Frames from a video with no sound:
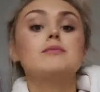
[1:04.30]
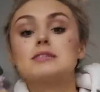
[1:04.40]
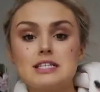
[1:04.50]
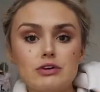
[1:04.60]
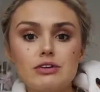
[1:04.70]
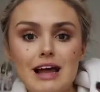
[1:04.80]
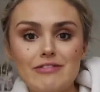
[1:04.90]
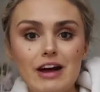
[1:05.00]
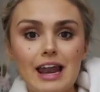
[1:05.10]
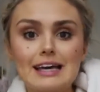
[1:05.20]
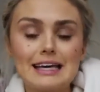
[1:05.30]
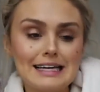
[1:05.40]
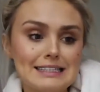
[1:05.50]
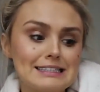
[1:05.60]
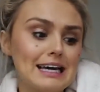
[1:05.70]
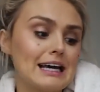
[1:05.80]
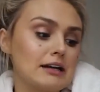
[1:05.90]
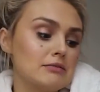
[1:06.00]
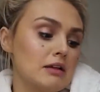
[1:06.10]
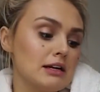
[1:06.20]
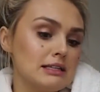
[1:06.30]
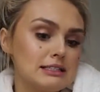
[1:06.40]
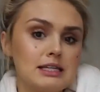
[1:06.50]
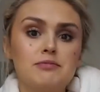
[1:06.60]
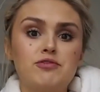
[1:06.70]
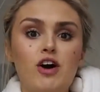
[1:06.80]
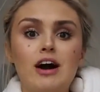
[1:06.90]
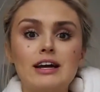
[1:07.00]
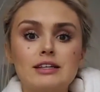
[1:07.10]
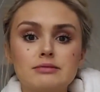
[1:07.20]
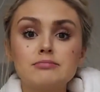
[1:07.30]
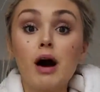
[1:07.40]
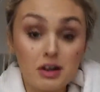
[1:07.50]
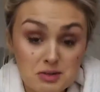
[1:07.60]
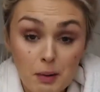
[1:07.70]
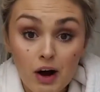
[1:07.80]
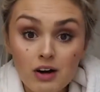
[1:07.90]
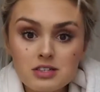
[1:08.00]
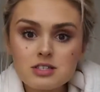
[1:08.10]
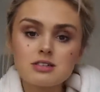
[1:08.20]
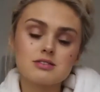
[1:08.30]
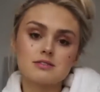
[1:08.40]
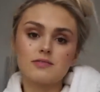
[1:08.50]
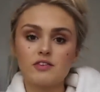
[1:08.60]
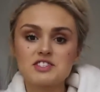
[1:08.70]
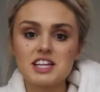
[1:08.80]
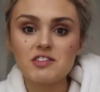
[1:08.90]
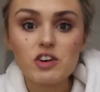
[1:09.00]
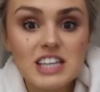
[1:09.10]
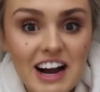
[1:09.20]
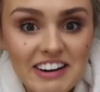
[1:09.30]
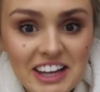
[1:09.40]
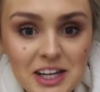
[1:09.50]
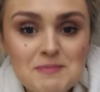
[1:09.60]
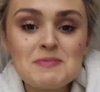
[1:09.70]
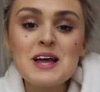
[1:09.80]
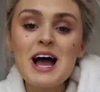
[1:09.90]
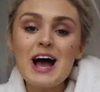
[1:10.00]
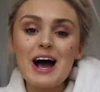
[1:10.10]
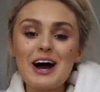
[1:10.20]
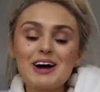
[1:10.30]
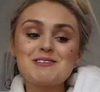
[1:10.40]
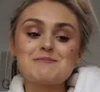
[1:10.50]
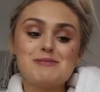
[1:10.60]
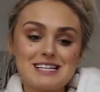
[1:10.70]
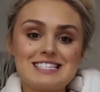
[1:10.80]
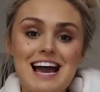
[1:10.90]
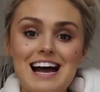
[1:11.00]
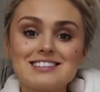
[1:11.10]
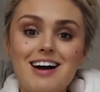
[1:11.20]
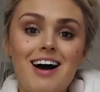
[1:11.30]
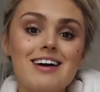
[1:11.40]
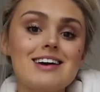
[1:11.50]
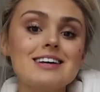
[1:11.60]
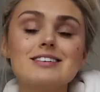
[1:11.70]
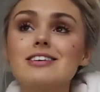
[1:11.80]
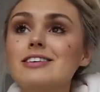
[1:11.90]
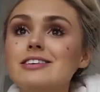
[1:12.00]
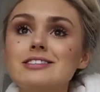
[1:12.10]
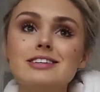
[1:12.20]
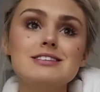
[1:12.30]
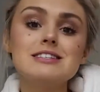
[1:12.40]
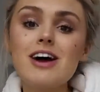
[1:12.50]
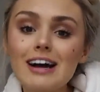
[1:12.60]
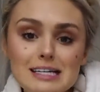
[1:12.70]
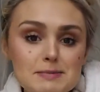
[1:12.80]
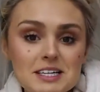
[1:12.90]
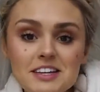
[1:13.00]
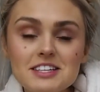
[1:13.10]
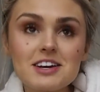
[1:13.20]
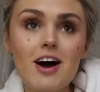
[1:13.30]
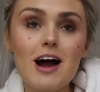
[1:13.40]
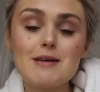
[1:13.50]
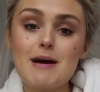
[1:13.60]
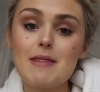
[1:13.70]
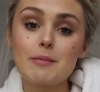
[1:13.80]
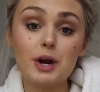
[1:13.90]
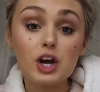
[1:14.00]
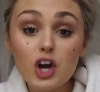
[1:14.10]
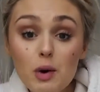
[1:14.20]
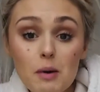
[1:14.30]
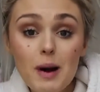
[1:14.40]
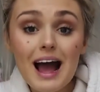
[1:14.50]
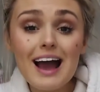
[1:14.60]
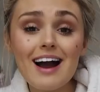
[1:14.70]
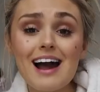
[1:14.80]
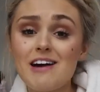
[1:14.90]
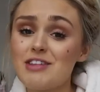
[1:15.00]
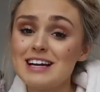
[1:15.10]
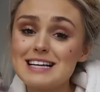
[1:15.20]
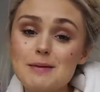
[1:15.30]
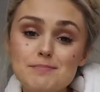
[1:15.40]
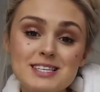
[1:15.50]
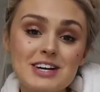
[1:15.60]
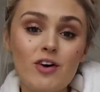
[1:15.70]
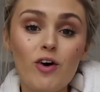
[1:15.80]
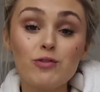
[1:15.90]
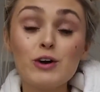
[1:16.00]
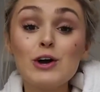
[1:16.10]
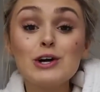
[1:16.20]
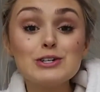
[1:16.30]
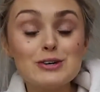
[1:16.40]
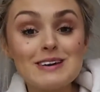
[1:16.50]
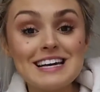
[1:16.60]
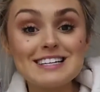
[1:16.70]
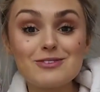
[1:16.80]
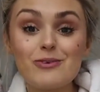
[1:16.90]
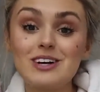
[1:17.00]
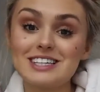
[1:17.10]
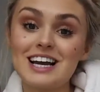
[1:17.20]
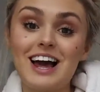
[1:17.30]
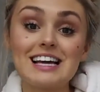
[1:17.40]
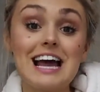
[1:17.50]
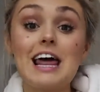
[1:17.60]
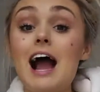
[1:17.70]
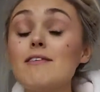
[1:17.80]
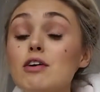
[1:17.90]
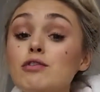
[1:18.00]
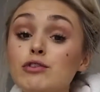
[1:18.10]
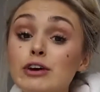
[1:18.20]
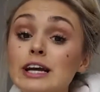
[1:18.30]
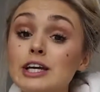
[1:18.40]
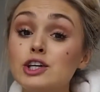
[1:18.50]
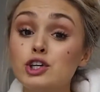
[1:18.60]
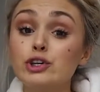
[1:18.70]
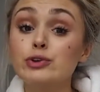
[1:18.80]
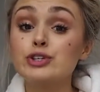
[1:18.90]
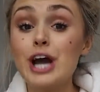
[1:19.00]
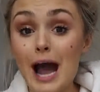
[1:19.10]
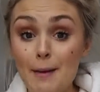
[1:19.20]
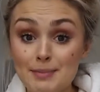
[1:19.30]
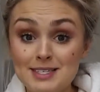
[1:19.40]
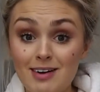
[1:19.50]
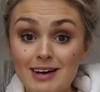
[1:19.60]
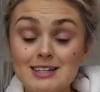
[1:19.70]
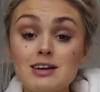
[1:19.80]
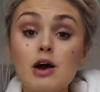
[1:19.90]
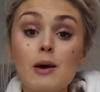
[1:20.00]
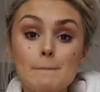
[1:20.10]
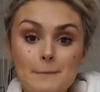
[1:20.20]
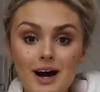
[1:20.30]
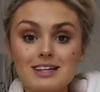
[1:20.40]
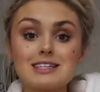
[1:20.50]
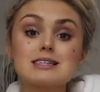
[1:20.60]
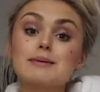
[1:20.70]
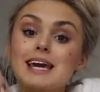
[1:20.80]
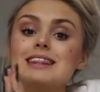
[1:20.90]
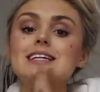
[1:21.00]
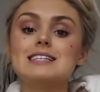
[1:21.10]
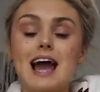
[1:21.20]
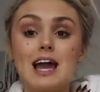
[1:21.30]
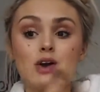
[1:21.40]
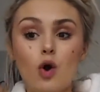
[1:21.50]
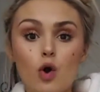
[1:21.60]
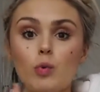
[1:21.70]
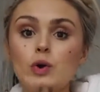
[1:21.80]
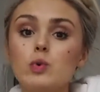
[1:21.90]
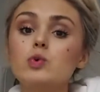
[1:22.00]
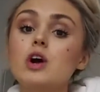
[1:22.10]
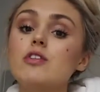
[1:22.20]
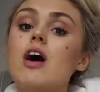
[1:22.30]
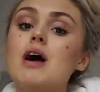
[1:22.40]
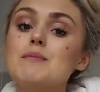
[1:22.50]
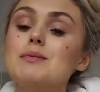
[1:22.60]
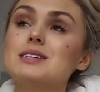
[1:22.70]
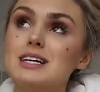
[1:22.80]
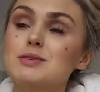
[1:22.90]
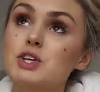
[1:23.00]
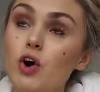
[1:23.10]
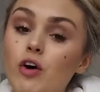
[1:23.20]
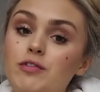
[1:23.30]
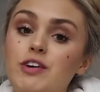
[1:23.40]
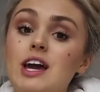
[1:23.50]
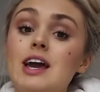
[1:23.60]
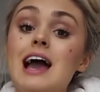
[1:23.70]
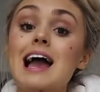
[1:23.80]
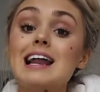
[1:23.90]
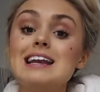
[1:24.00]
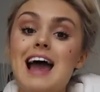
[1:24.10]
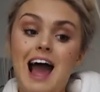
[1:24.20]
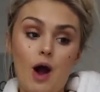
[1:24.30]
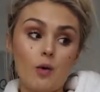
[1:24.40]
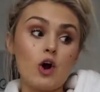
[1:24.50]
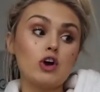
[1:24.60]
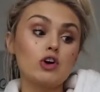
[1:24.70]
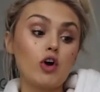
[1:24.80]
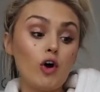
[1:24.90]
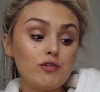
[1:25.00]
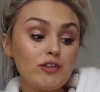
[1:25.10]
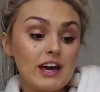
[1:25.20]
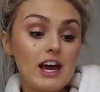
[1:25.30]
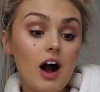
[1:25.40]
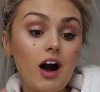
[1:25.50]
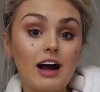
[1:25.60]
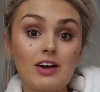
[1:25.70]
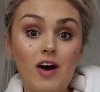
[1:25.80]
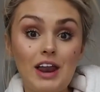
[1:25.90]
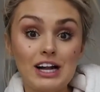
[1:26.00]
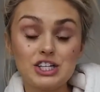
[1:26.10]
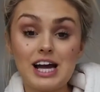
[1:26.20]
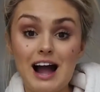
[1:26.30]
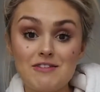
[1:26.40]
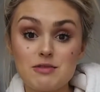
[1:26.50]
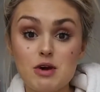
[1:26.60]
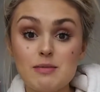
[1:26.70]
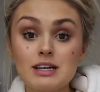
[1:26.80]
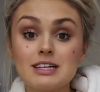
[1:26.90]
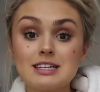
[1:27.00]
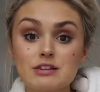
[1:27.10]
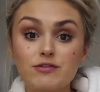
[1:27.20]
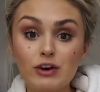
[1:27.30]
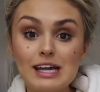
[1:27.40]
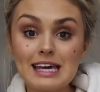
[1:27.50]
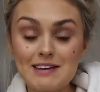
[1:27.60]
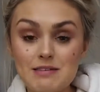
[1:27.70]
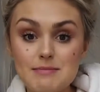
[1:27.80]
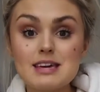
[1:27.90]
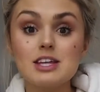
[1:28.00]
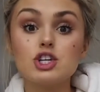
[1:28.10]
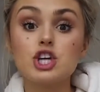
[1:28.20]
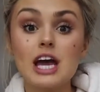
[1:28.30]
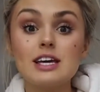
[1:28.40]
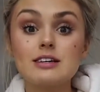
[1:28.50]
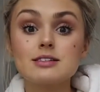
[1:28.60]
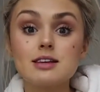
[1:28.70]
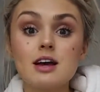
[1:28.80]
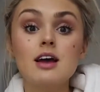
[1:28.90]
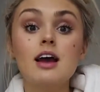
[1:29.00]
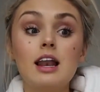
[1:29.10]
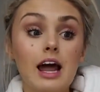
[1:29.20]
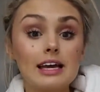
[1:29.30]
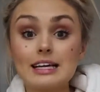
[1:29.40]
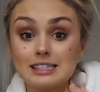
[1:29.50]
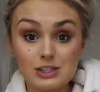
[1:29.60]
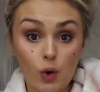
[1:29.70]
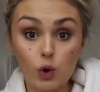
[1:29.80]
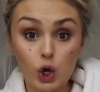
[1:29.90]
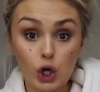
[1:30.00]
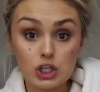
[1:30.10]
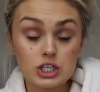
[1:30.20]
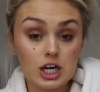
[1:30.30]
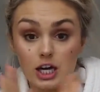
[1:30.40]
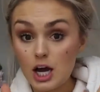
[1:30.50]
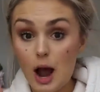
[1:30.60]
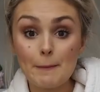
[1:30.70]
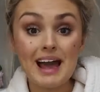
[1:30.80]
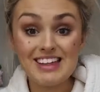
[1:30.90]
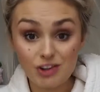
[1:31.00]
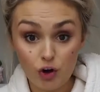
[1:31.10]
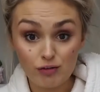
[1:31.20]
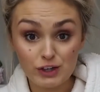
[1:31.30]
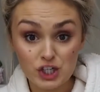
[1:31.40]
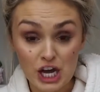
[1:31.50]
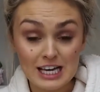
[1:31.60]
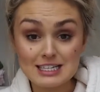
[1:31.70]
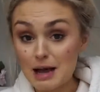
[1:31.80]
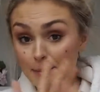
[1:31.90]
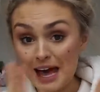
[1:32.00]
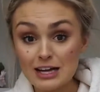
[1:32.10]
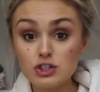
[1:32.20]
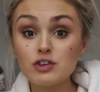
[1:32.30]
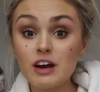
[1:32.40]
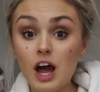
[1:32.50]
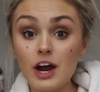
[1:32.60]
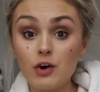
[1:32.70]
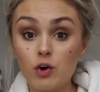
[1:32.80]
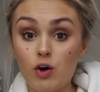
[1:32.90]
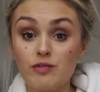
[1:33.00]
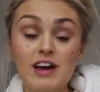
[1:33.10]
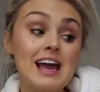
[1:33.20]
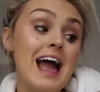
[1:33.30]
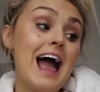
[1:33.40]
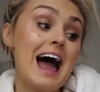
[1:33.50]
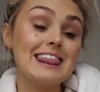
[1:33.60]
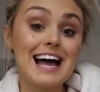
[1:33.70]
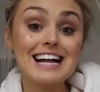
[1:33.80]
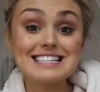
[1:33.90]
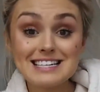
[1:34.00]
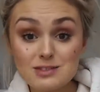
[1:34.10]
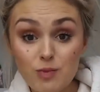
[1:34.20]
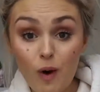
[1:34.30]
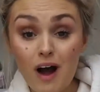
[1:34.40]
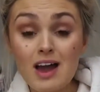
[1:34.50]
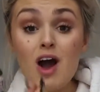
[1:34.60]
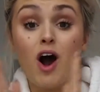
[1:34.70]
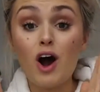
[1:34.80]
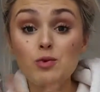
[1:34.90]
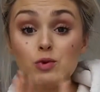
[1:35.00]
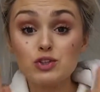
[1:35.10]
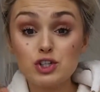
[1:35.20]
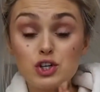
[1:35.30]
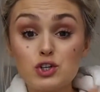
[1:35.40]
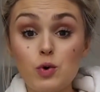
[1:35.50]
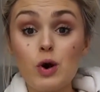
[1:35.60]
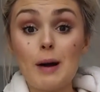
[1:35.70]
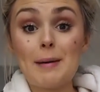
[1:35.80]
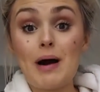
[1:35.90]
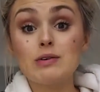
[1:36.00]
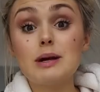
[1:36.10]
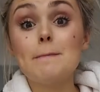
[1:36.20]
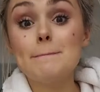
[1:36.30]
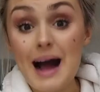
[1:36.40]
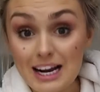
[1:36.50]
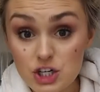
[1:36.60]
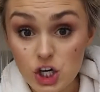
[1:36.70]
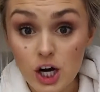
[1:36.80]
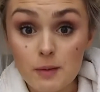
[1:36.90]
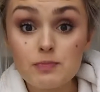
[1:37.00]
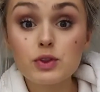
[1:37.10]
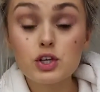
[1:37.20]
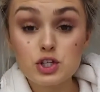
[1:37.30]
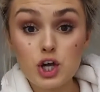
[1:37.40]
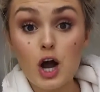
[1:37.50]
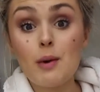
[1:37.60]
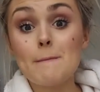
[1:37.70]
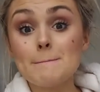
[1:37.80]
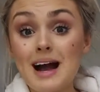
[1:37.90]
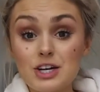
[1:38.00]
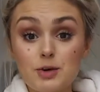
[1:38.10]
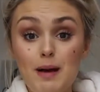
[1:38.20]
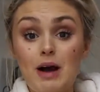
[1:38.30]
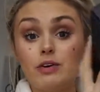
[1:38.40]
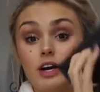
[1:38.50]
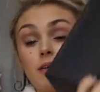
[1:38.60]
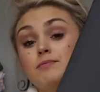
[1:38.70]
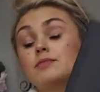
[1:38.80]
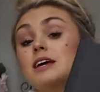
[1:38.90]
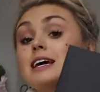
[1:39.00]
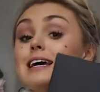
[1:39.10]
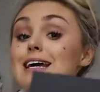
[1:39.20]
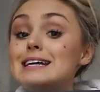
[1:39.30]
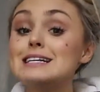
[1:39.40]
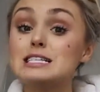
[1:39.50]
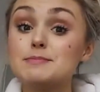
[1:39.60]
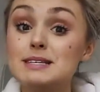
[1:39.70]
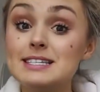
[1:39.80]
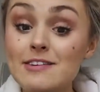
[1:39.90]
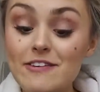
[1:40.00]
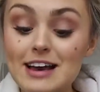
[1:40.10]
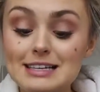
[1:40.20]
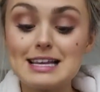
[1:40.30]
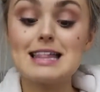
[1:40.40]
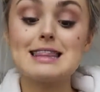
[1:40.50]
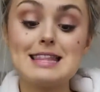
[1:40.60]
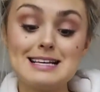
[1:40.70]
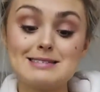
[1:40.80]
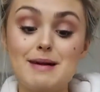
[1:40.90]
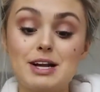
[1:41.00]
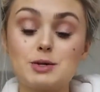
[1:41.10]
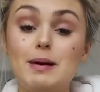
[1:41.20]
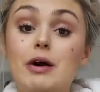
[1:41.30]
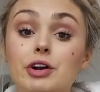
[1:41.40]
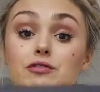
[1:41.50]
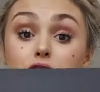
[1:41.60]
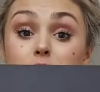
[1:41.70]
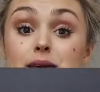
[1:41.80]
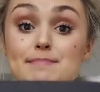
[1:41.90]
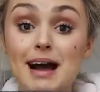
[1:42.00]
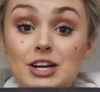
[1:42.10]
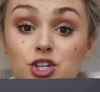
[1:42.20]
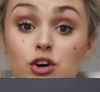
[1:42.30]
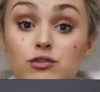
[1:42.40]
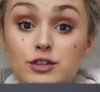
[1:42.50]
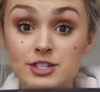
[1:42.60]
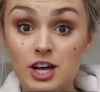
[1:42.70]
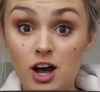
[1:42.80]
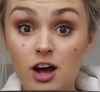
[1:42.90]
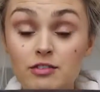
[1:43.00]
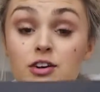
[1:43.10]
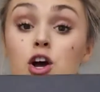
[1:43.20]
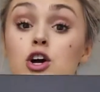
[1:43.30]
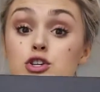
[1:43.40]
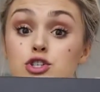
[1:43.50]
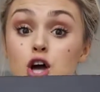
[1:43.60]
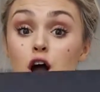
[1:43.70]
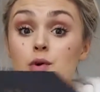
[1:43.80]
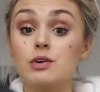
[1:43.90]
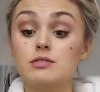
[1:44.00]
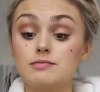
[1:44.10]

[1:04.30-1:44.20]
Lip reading: I'm still never like eating deep fried Mars bars, 'cause obviously they've got dairy in them, but yes, I eat a good 90% of the time, and then when I go away I have that 10% off to eat what I like, and I have a really huge appetite. But to begin the day, we all know that I'm obsessed with coffee. Now, coffee I can't actually have at the moment because it's fully giving me the shakes. Like, it's not good. I'm getting the coffee shakes, I'm getting too reliant on coffee, and that is why I want to talk about matcha. So, matcha powder. In specifics, this matcha powder from the Matcha Reserve. So,